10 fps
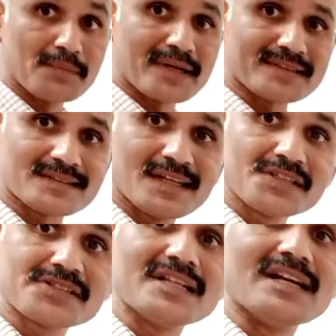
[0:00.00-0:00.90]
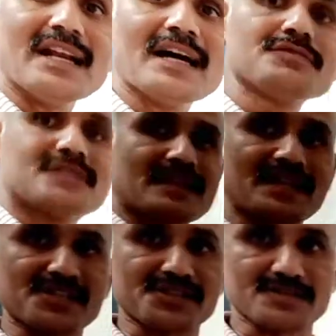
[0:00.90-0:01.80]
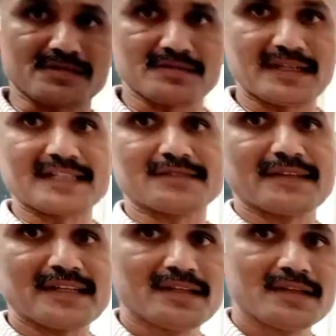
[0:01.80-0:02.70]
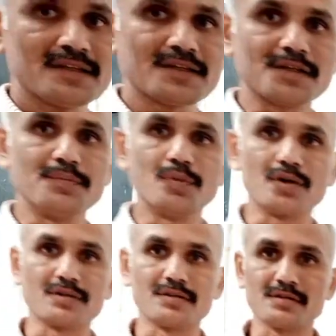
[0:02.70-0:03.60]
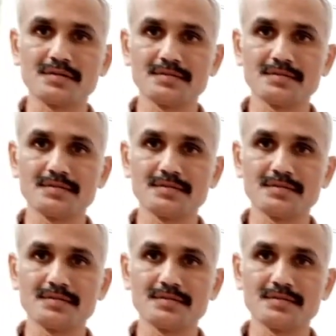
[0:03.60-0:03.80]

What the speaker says: Because she loves her nation. That is very important.